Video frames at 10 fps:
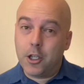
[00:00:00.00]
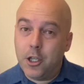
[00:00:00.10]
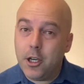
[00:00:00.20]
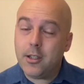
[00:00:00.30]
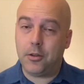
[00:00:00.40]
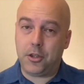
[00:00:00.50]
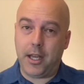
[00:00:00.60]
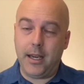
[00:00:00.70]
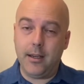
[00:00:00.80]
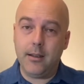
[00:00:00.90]
good
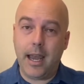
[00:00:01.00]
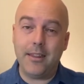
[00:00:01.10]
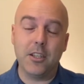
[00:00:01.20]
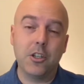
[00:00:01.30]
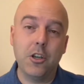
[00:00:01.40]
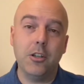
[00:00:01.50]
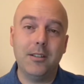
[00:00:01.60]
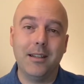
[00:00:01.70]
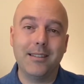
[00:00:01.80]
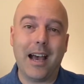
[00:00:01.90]
thing and this
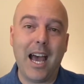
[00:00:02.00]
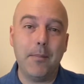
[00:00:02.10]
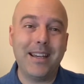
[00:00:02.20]
good desire